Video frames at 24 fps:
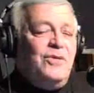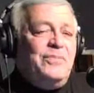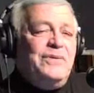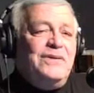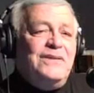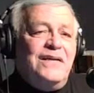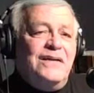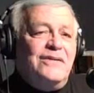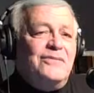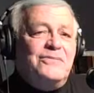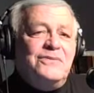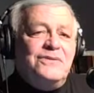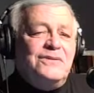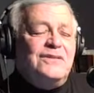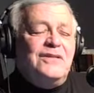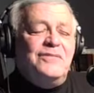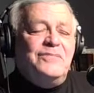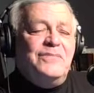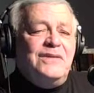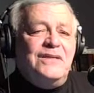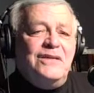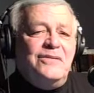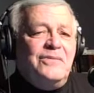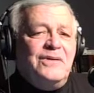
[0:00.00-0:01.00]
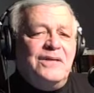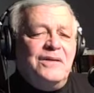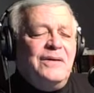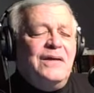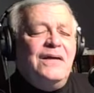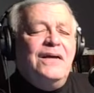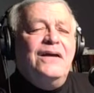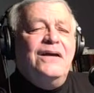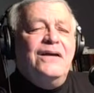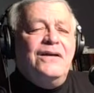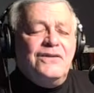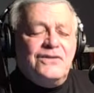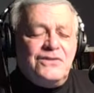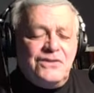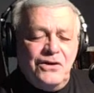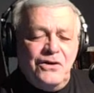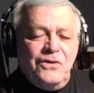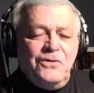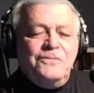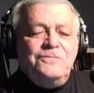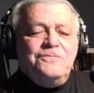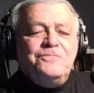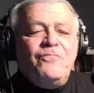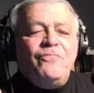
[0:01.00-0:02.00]
We'll be there. We'll still be there.
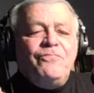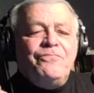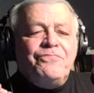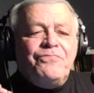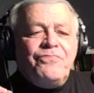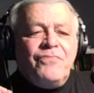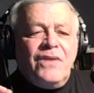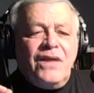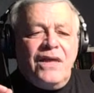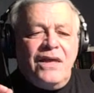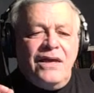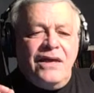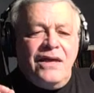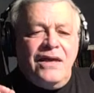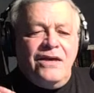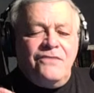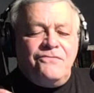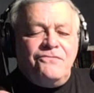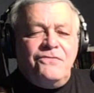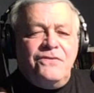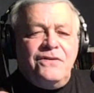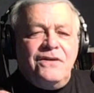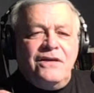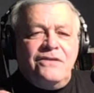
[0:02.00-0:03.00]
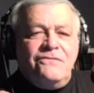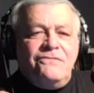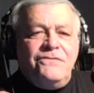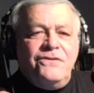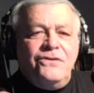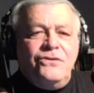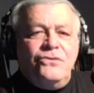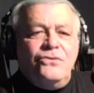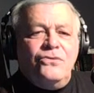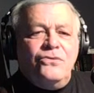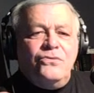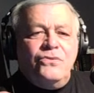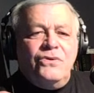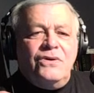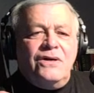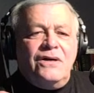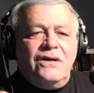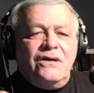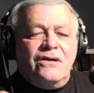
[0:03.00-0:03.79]
So if you